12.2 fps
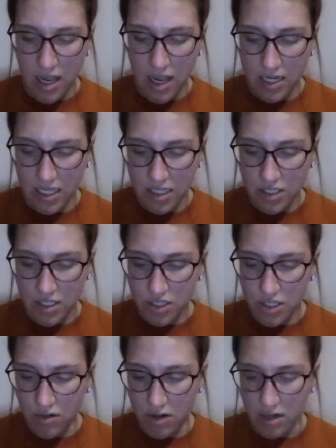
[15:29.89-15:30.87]
I needed to
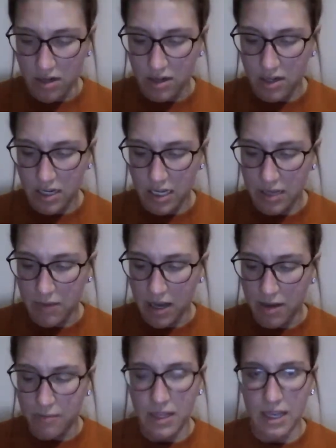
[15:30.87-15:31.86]
show her and
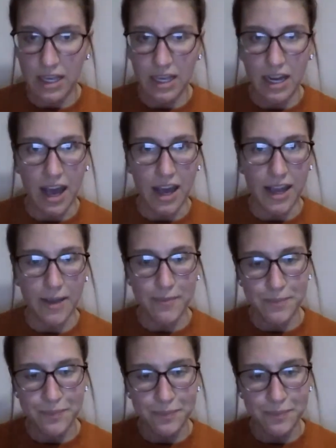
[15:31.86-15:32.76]
mom and I